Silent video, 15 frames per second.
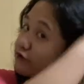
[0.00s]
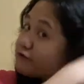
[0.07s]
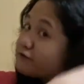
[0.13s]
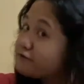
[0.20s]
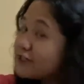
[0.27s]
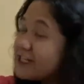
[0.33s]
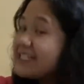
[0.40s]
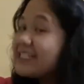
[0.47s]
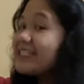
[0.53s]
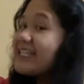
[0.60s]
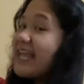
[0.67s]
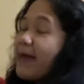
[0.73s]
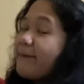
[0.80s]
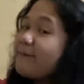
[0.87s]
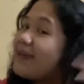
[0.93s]
first
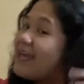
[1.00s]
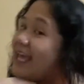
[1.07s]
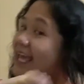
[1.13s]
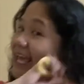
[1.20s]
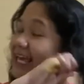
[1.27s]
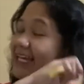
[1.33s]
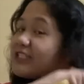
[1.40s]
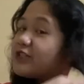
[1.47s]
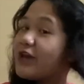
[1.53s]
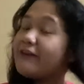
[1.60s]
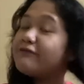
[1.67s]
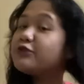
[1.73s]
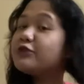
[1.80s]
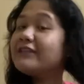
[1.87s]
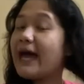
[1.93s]
step is you have
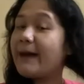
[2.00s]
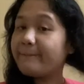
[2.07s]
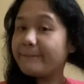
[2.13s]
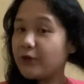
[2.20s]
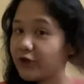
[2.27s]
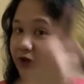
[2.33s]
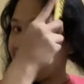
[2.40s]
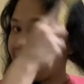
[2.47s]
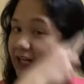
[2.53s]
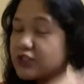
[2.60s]
to damp your hair.